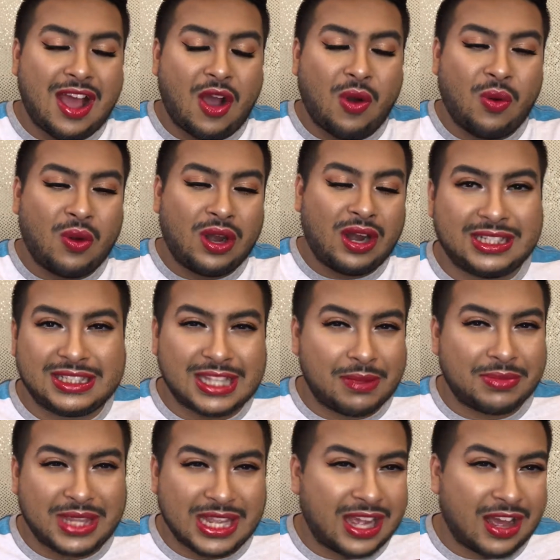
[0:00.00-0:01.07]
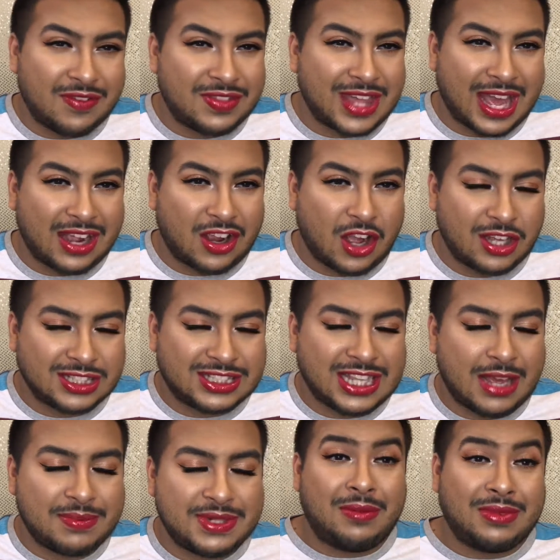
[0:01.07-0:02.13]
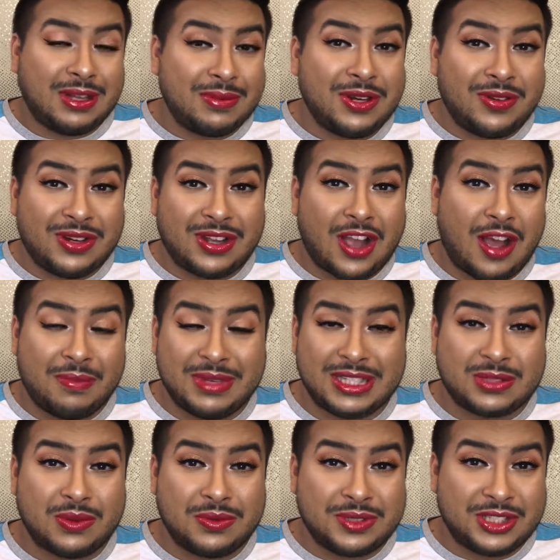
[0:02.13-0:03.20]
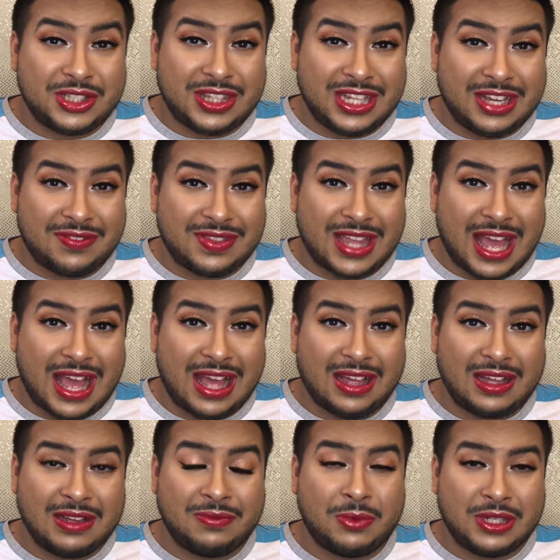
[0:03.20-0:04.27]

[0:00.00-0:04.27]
Or something of that concept. Let me know in the comments, what would you think of that?